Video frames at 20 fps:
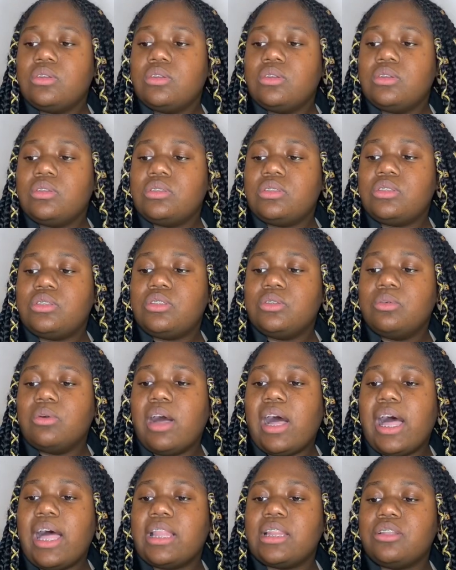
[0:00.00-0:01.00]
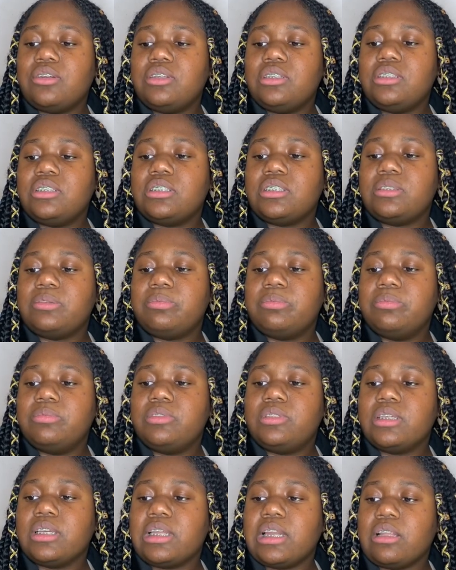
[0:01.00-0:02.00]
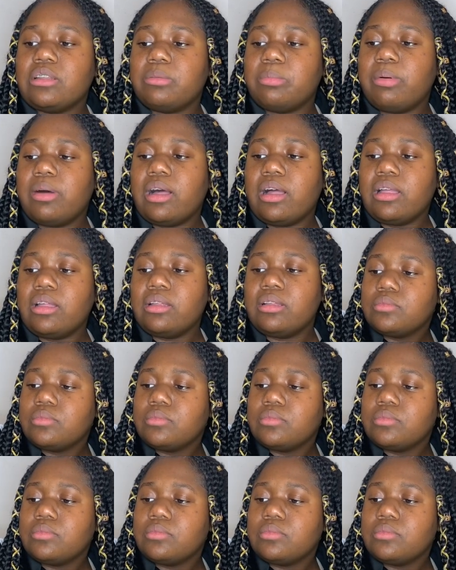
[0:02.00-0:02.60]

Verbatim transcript: It's too hot, I literally just took it out the pot.